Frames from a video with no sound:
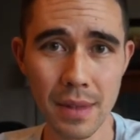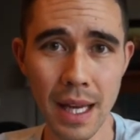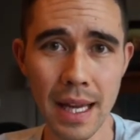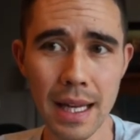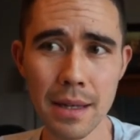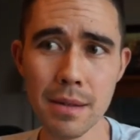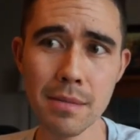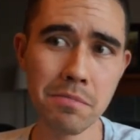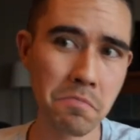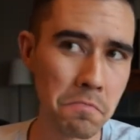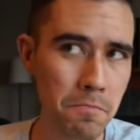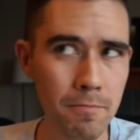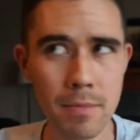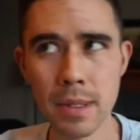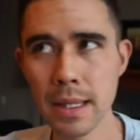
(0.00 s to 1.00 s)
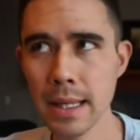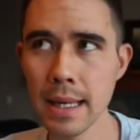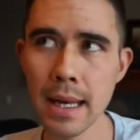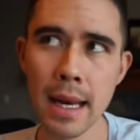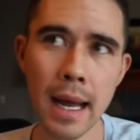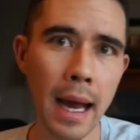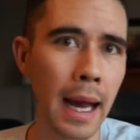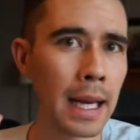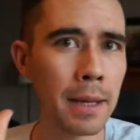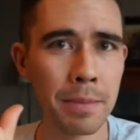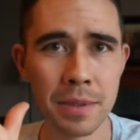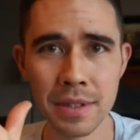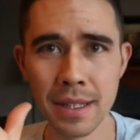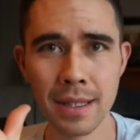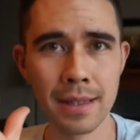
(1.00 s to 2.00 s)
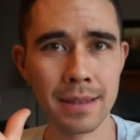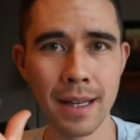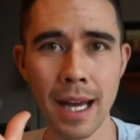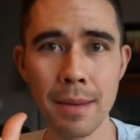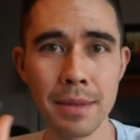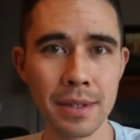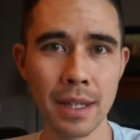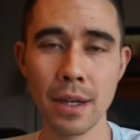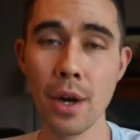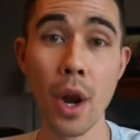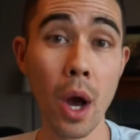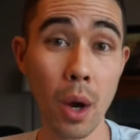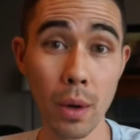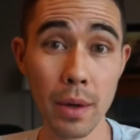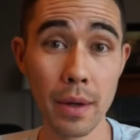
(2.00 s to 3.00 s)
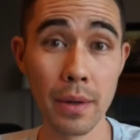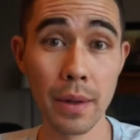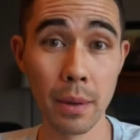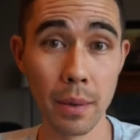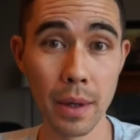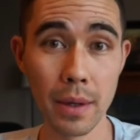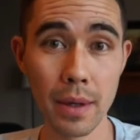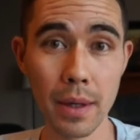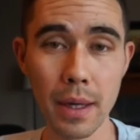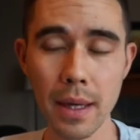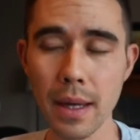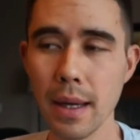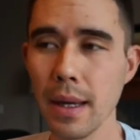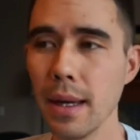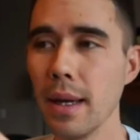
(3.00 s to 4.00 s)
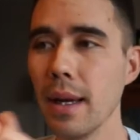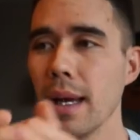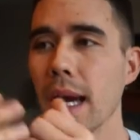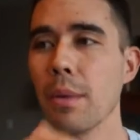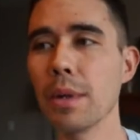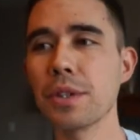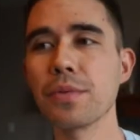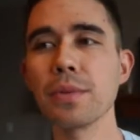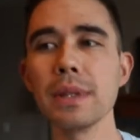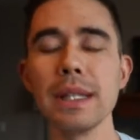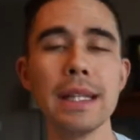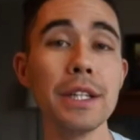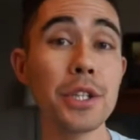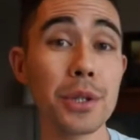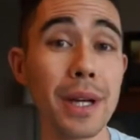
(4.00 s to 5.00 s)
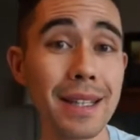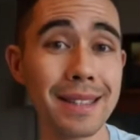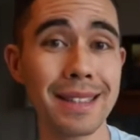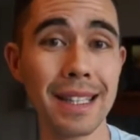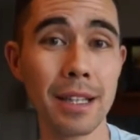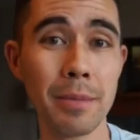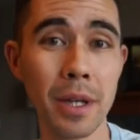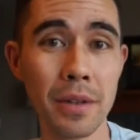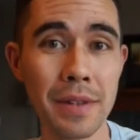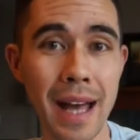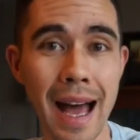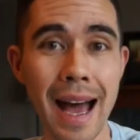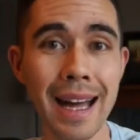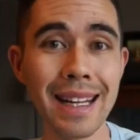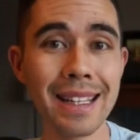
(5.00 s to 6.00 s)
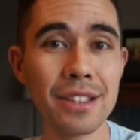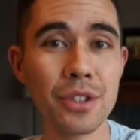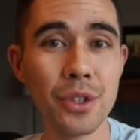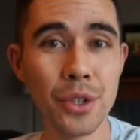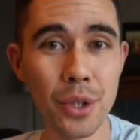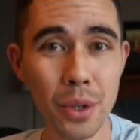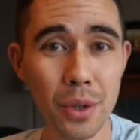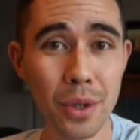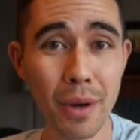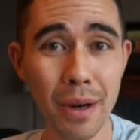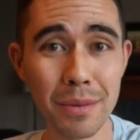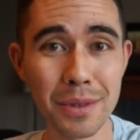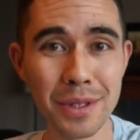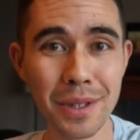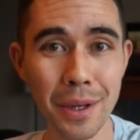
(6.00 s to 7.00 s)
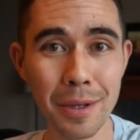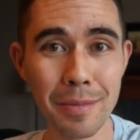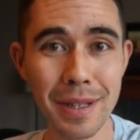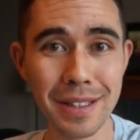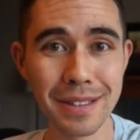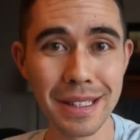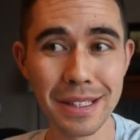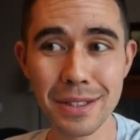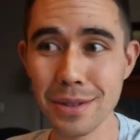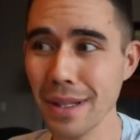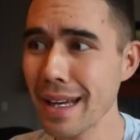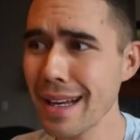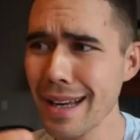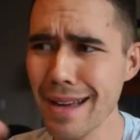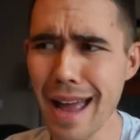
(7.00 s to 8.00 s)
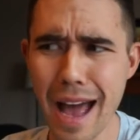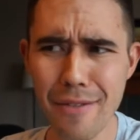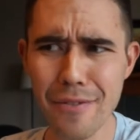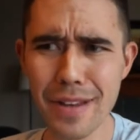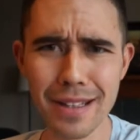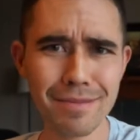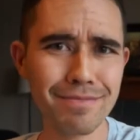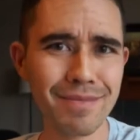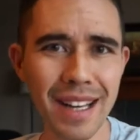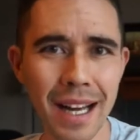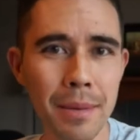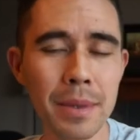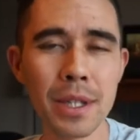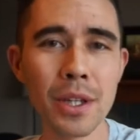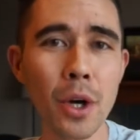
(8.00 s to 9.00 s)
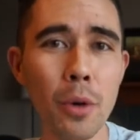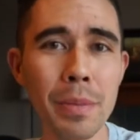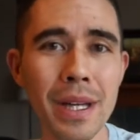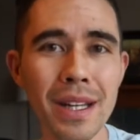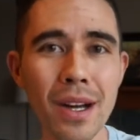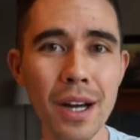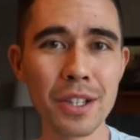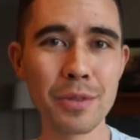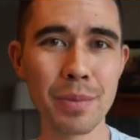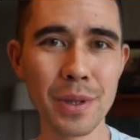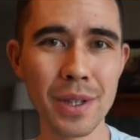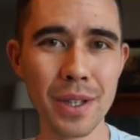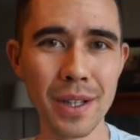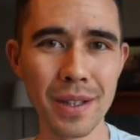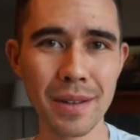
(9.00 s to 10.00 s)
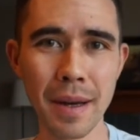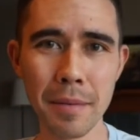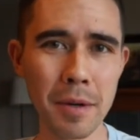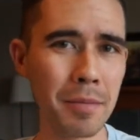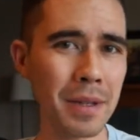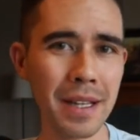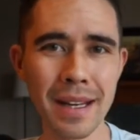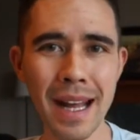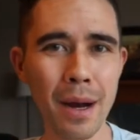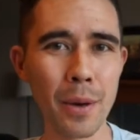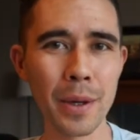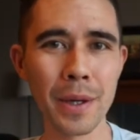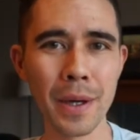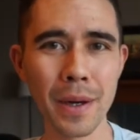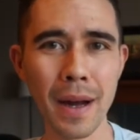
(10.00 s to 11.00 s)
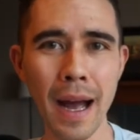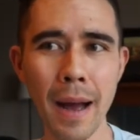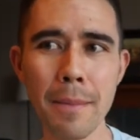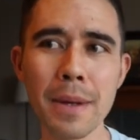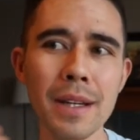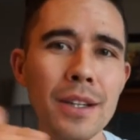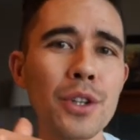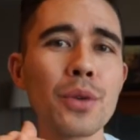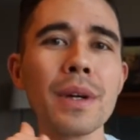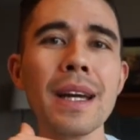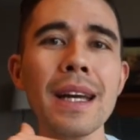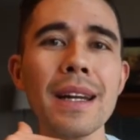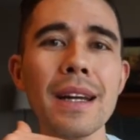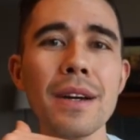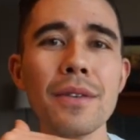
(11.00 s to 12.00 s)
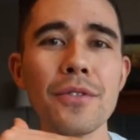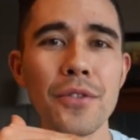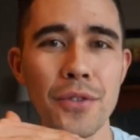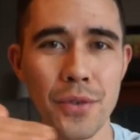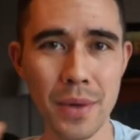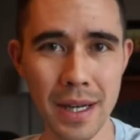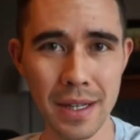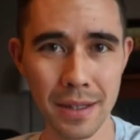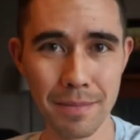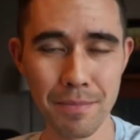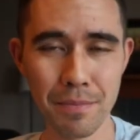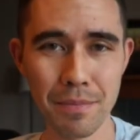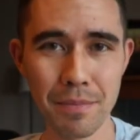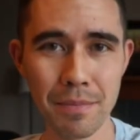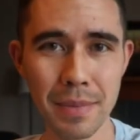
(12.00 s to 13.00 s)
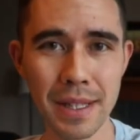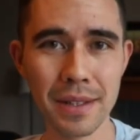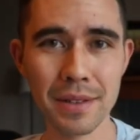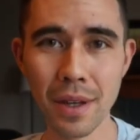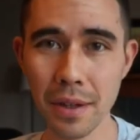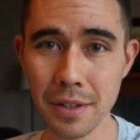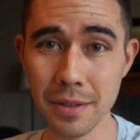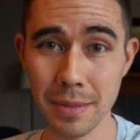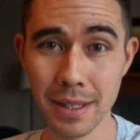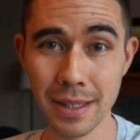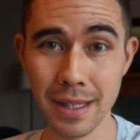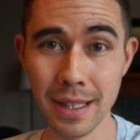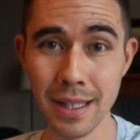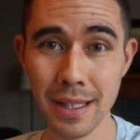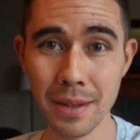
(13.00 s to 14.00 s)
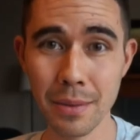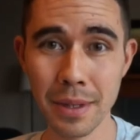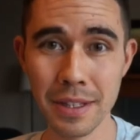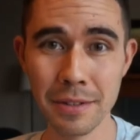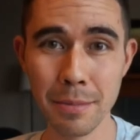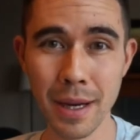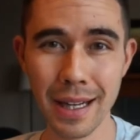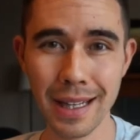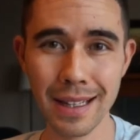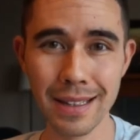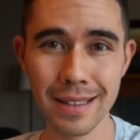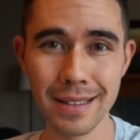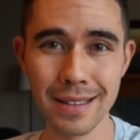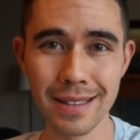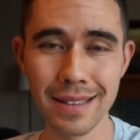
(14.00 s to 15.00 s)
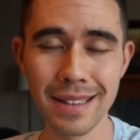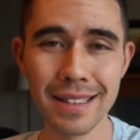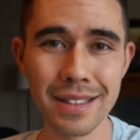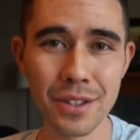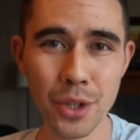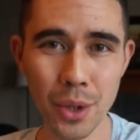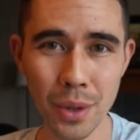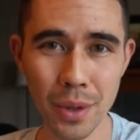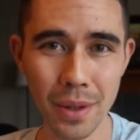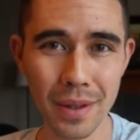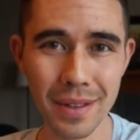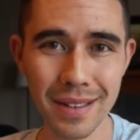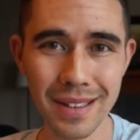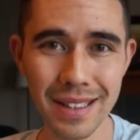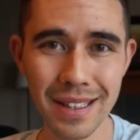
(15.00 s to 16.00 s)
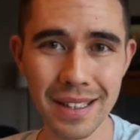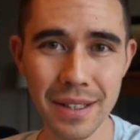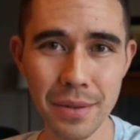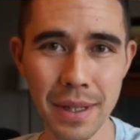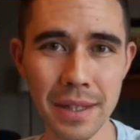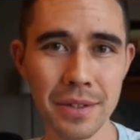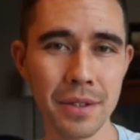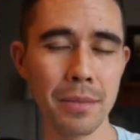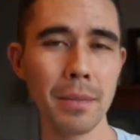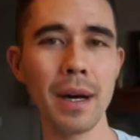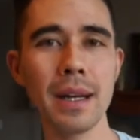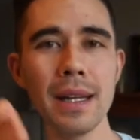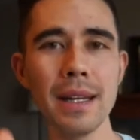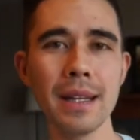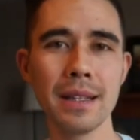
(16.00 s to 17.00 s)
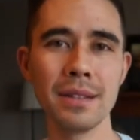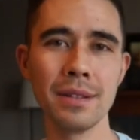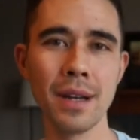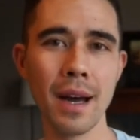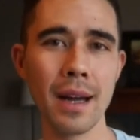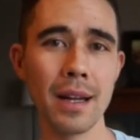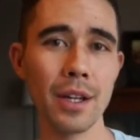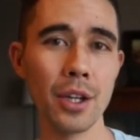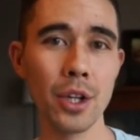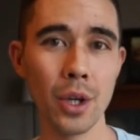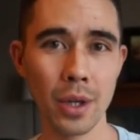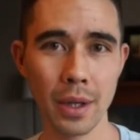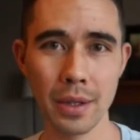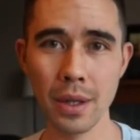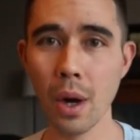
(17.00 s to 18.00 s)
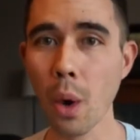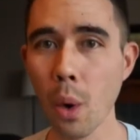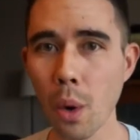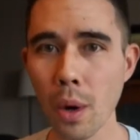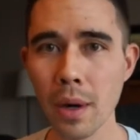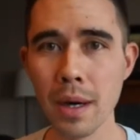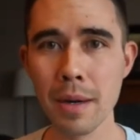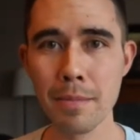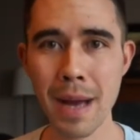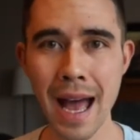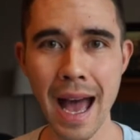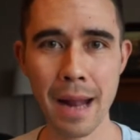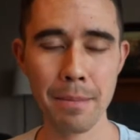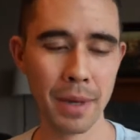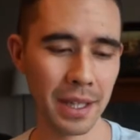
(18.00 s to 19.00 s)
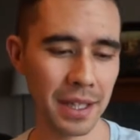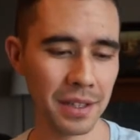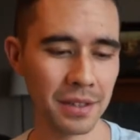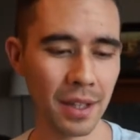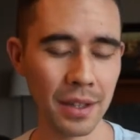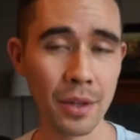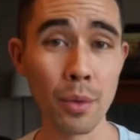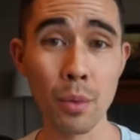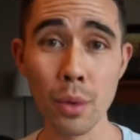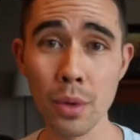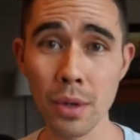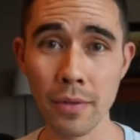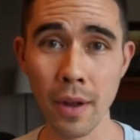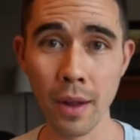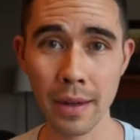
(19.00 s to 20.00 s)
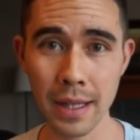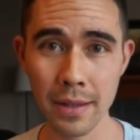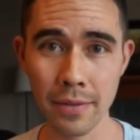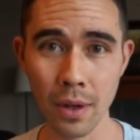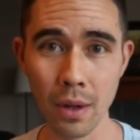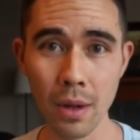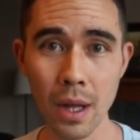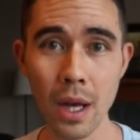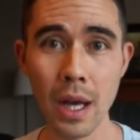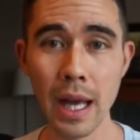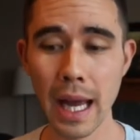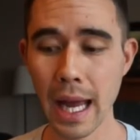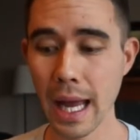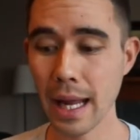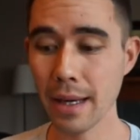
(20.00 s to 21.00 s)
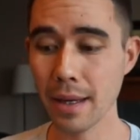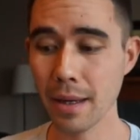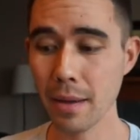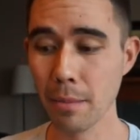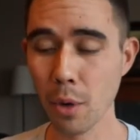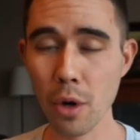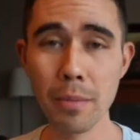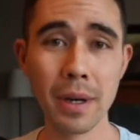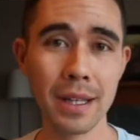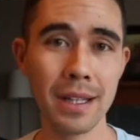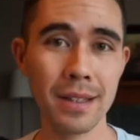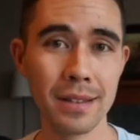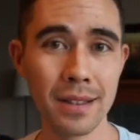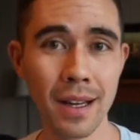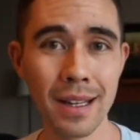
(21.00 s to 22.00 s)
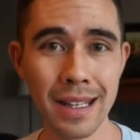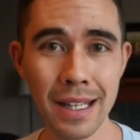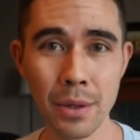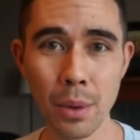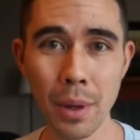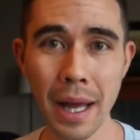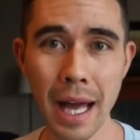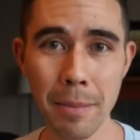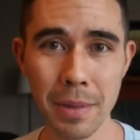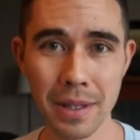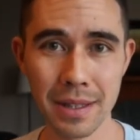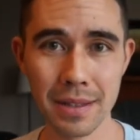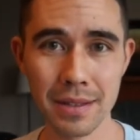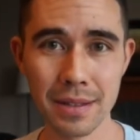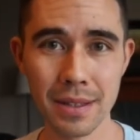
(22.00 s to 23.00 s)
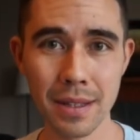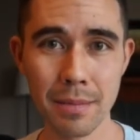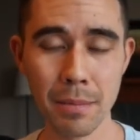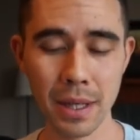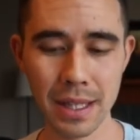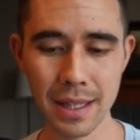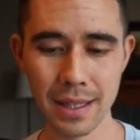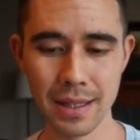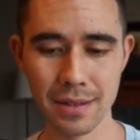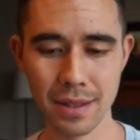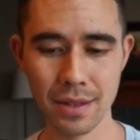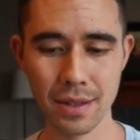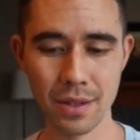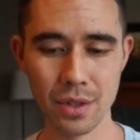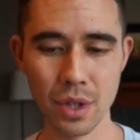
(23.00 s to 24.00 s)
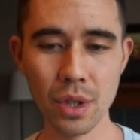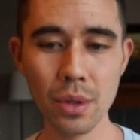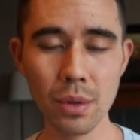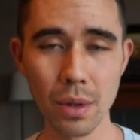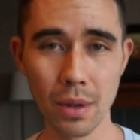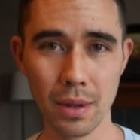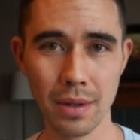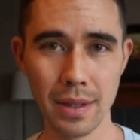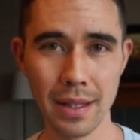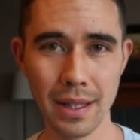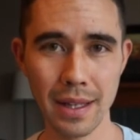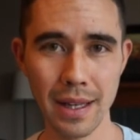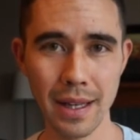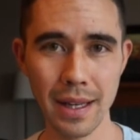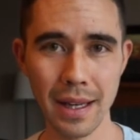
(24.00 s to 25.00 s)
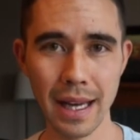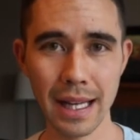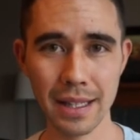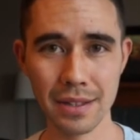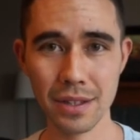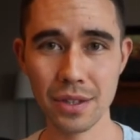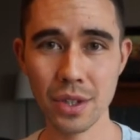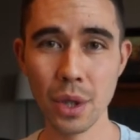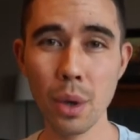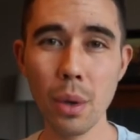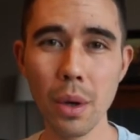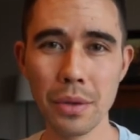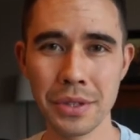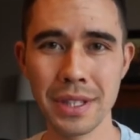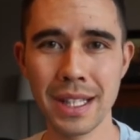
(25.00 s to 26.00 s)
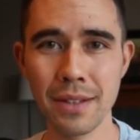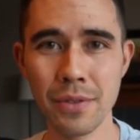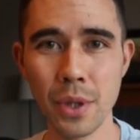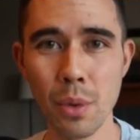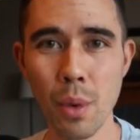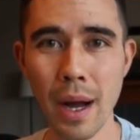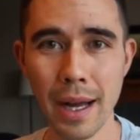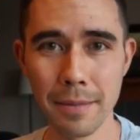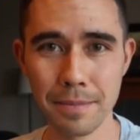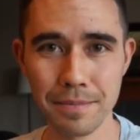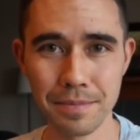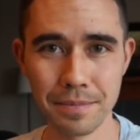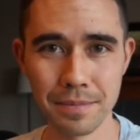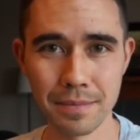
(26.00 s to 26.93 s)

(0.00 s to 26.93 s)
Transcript: And ninety percent of the time, it's like, no, they weren't. And what's really interesting about that is you go out and start a business. You're like, F it, I'm gonna go be an entrepreneur. I'm gonna be a networker. I'm gonna create freedom. Because ultimately, what is money? It's a tool, right? So money is not good or bad. Money is not the root of all evil, and more money does not equal happiness. Money is a tool, and it's a tool to give you what?